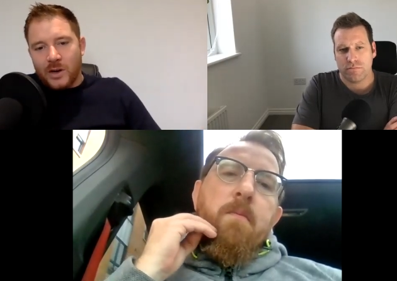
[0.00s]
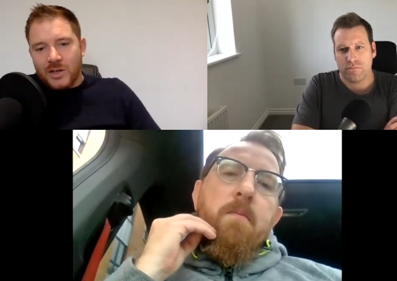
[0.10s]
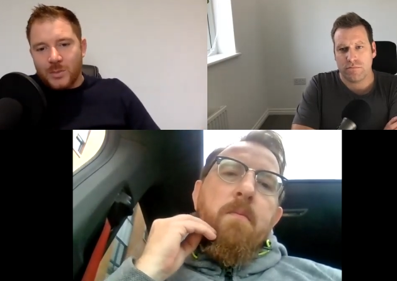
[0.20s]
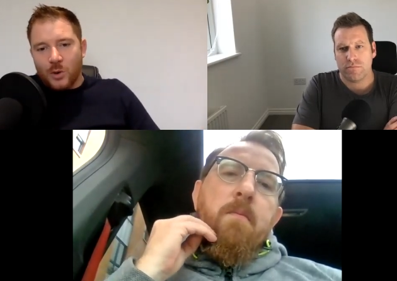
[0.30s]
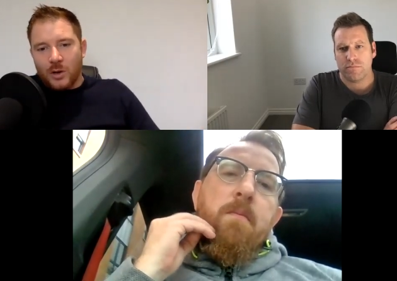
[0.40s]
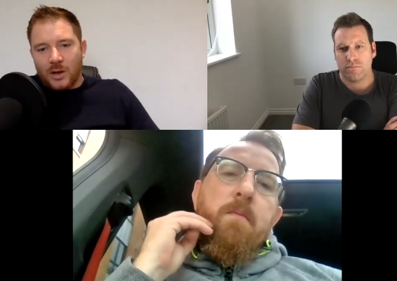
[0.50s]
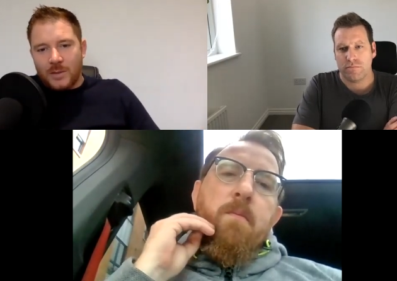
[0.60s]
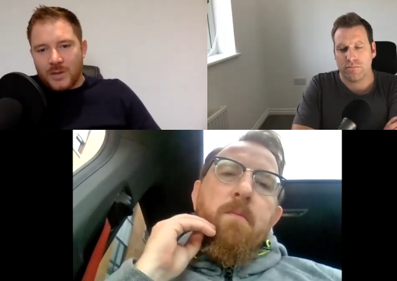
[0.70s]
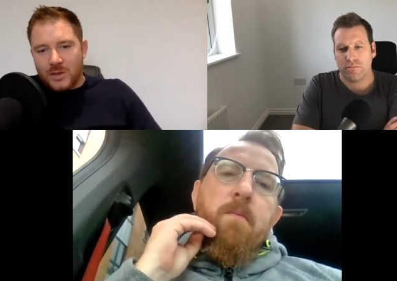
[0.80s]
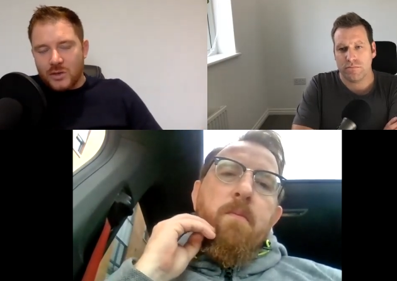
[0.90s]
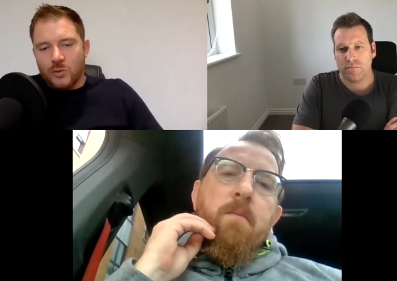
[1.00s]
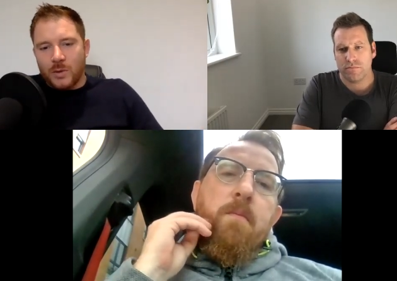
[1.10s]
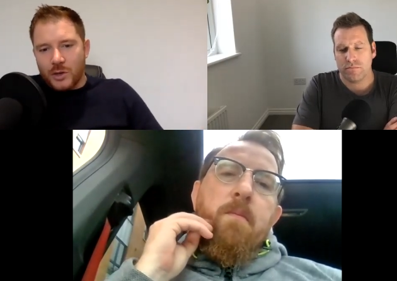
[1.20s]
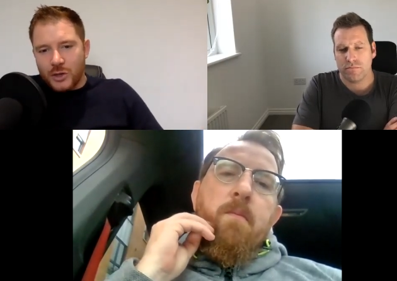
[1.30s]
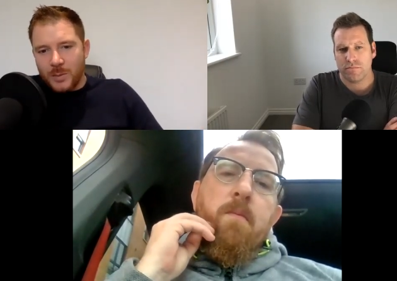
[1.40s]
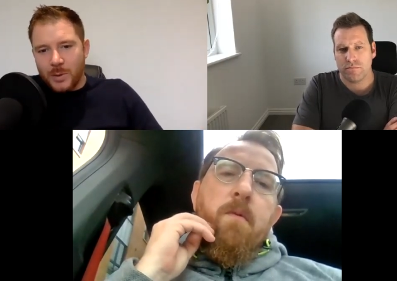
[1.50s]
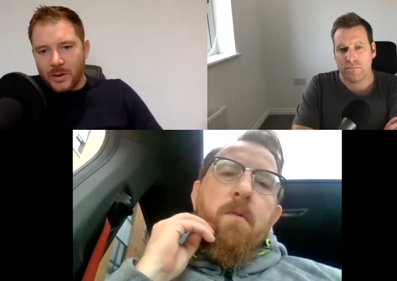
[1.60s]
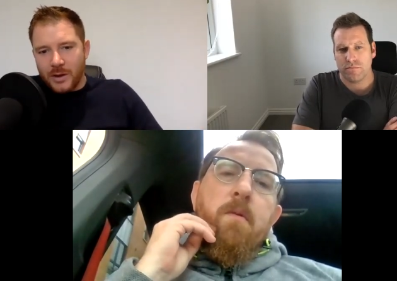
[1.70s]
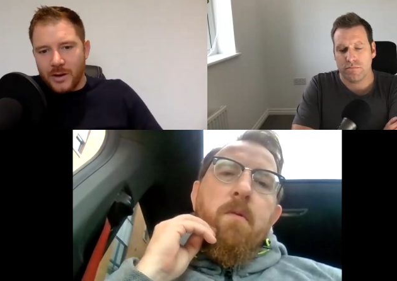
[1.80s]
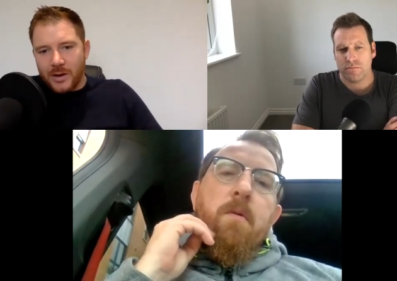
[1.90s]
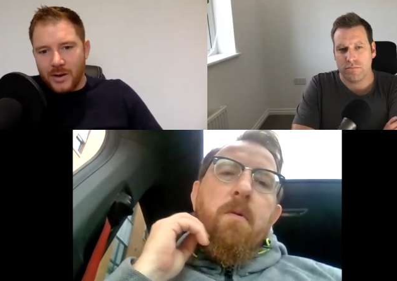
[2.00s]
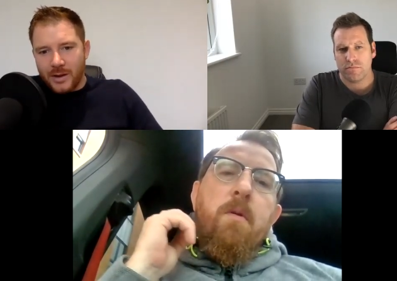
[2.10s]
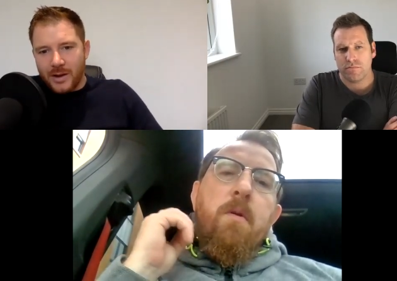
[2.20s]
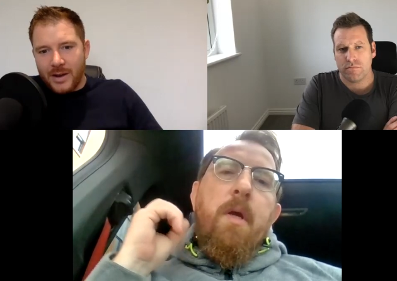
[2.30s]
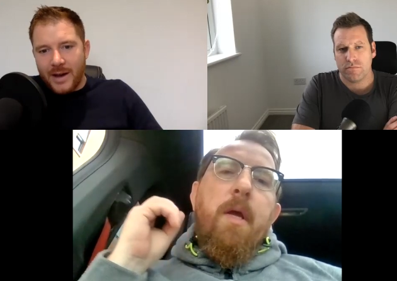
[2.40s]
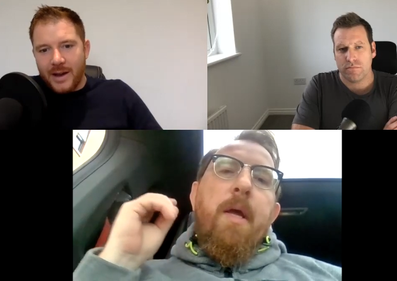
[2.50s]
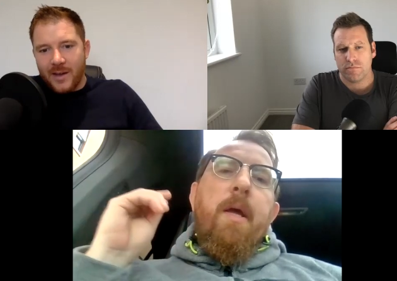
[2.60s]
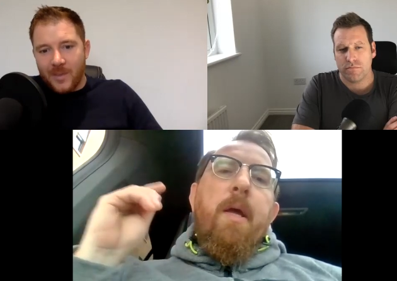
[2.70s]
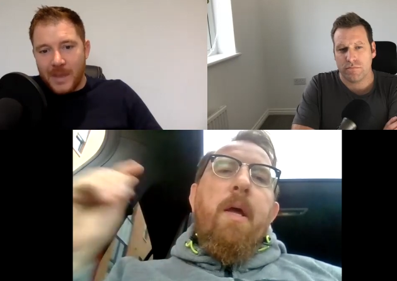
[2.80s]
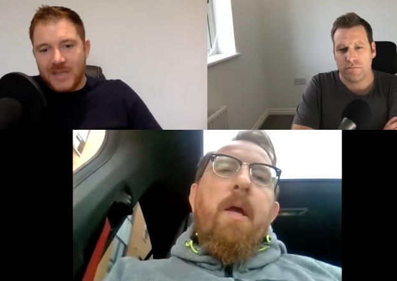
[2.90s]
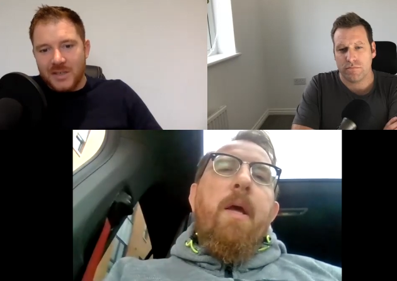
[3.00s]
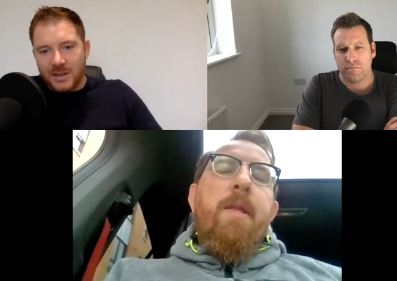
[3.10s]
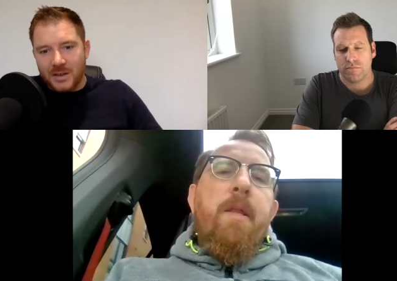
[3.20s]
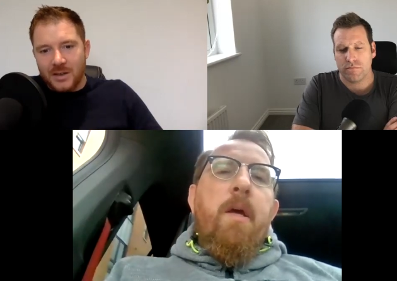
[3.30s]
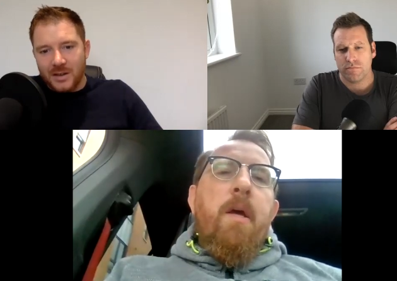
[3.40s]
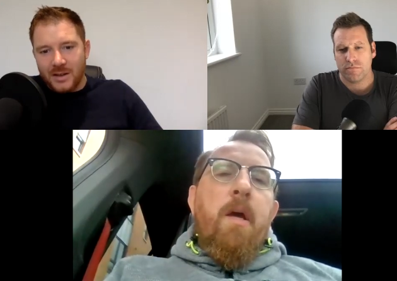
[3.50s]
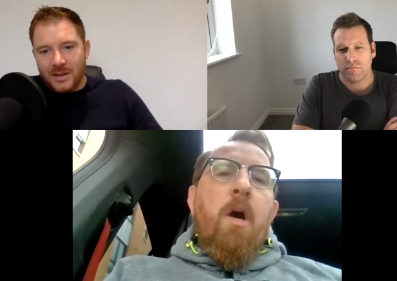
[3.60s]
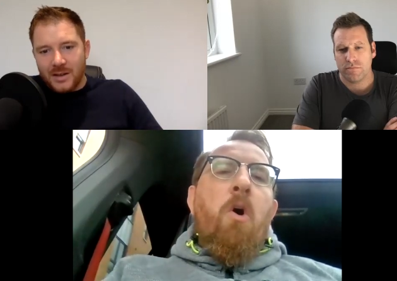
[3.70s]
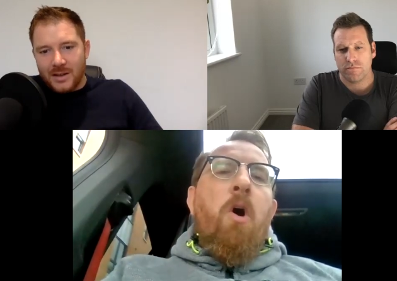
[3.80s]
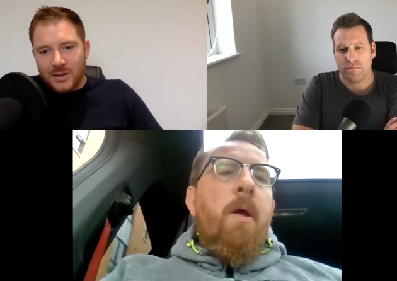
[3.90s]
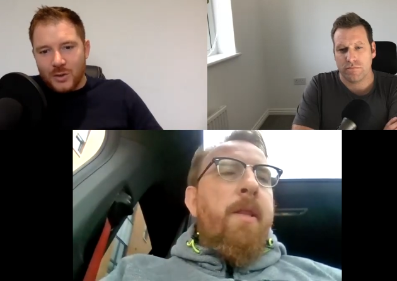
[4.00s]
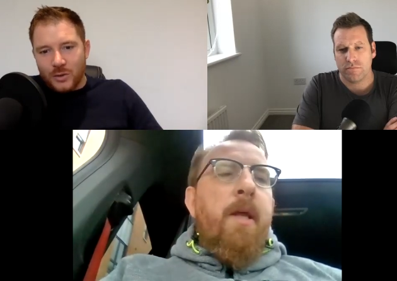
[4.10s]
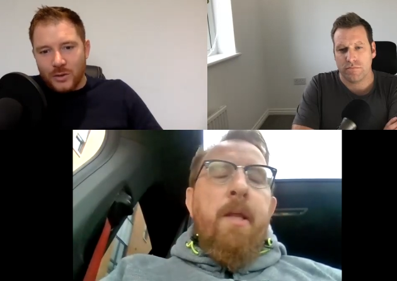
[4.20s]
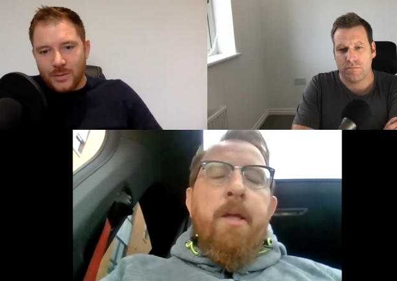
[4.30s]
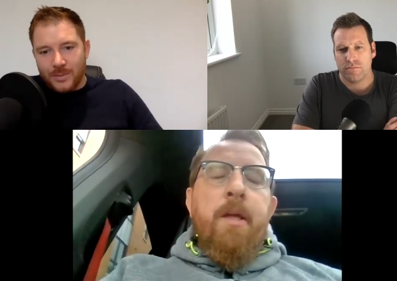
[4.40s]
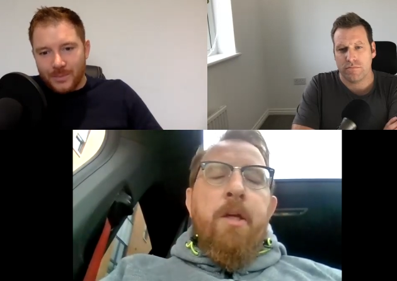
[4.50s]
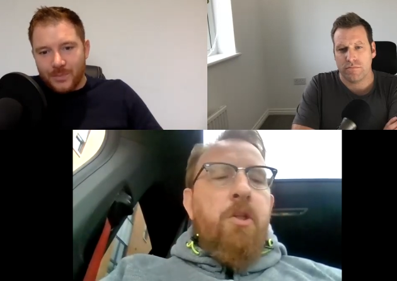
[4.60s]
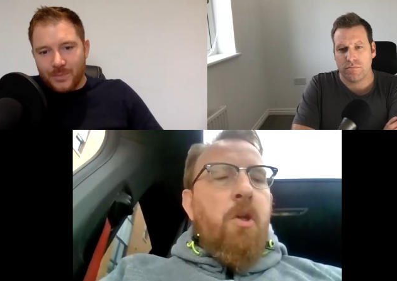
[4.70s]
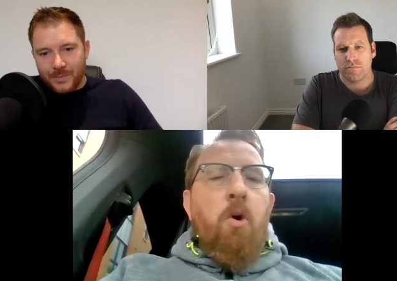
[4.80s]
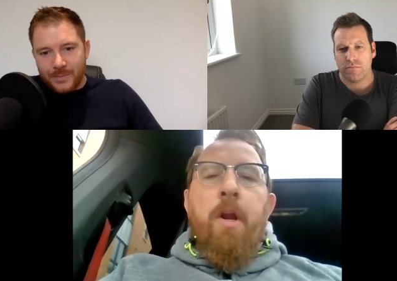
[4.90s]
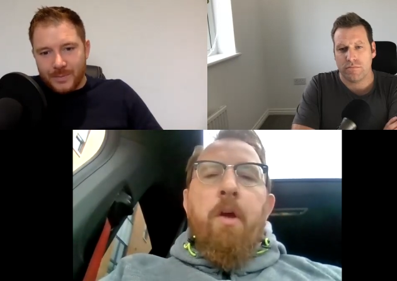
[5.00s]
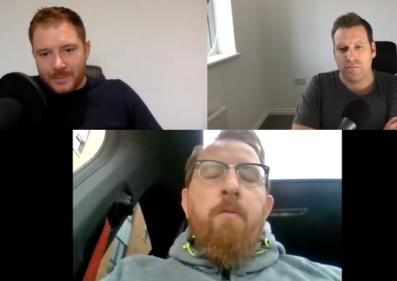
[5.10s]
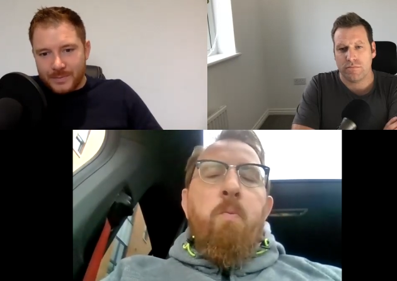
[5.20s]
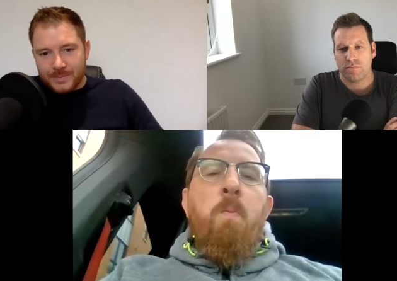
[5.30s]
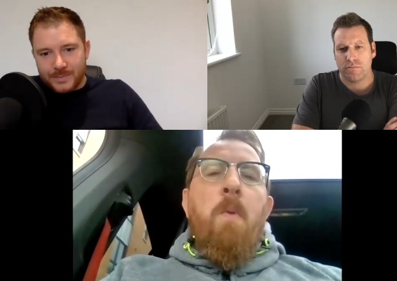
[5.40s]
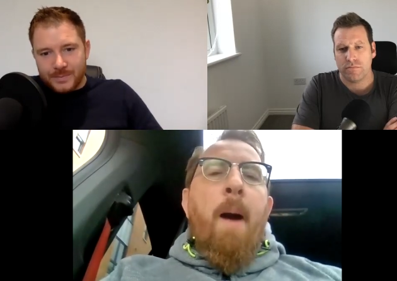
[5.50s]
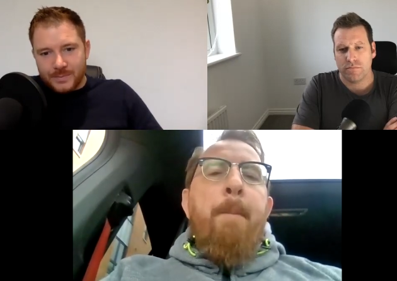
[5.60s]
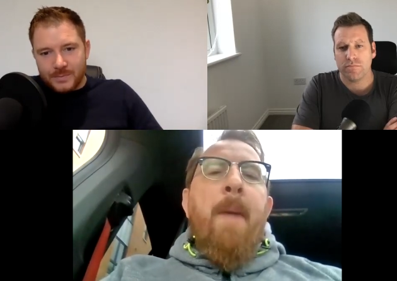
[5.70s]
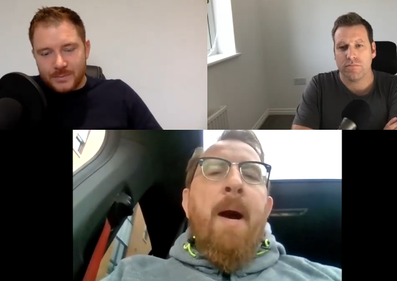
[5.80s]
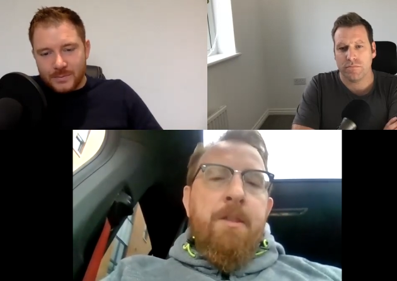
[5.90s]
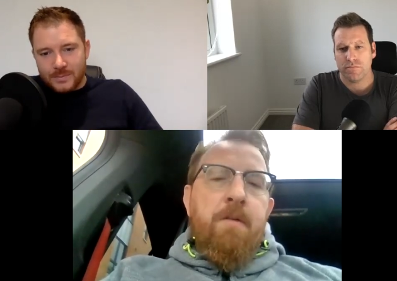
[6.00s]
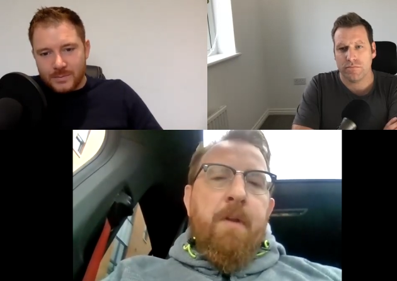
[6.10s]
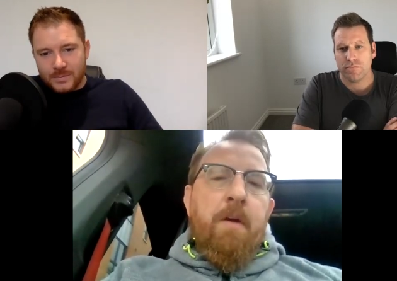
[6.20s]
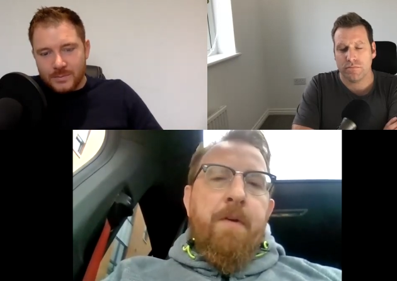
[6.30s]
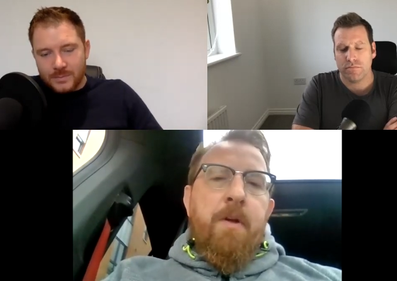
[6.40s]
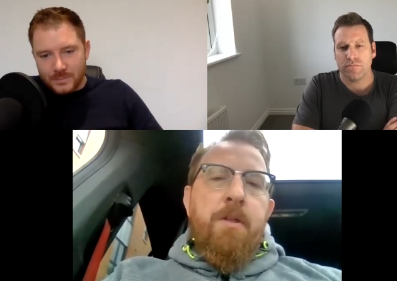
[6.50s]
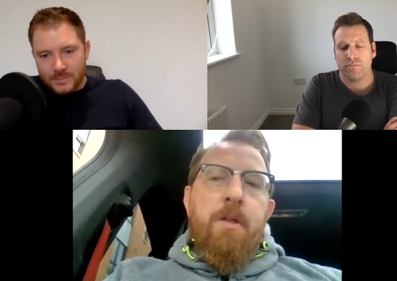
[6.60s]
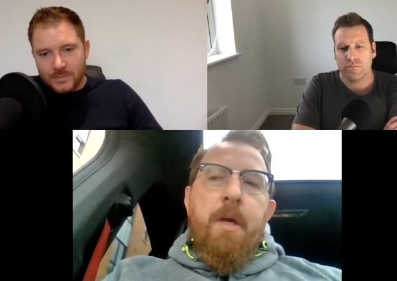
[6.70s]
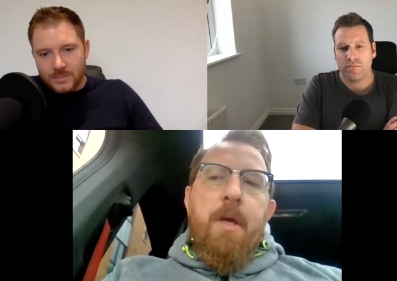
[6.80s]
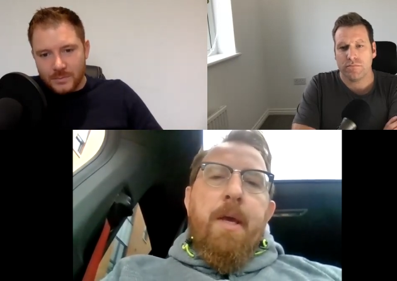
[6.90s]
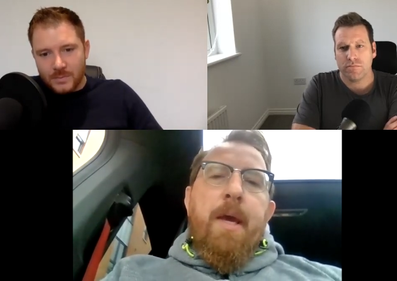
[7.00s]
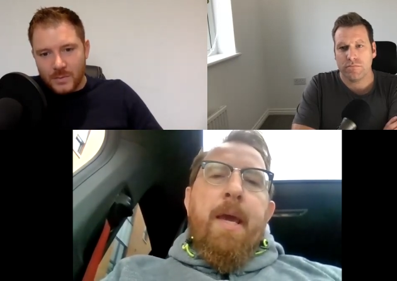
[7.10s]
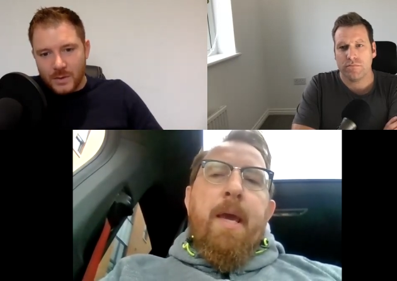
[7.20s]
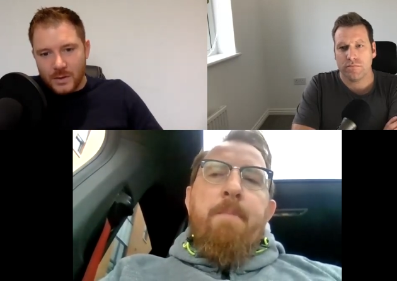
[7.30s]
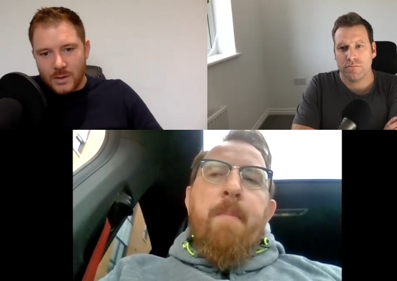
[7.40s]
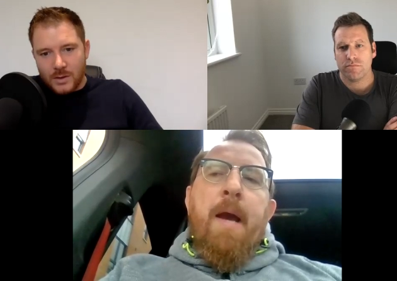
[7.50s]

Speaker 1: smoke alarms are so much cheaper than than RF bases, aren't they?
Speaker 2: Oh, the, oh, a massive difference. Mm. Um,